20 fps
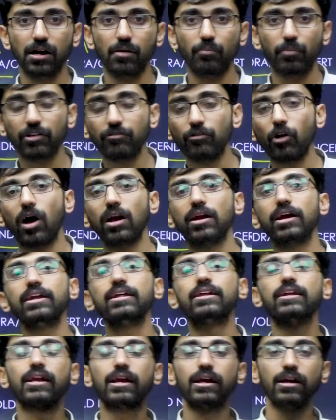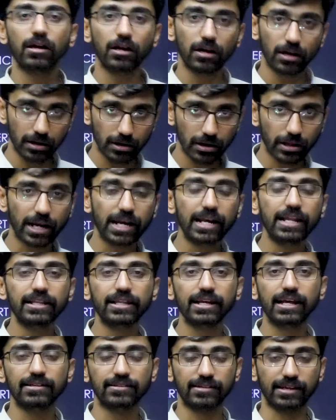But if you are already reading
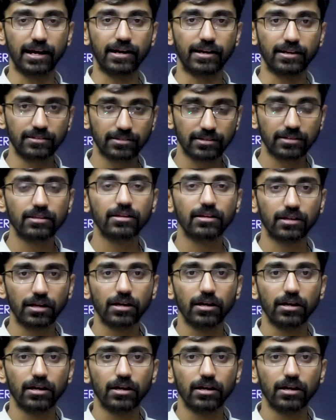the NCERTs